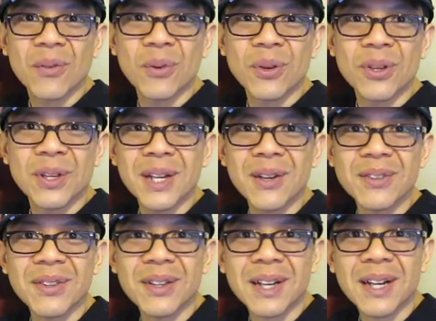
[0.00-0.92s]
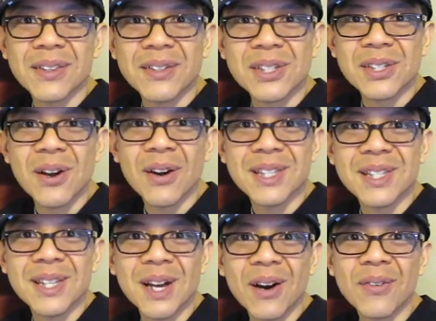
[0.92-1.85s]
when you hear the, uh, the song
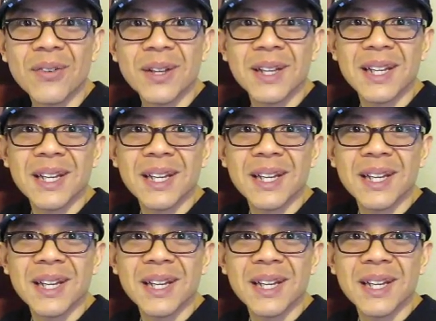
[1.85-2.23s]
itself,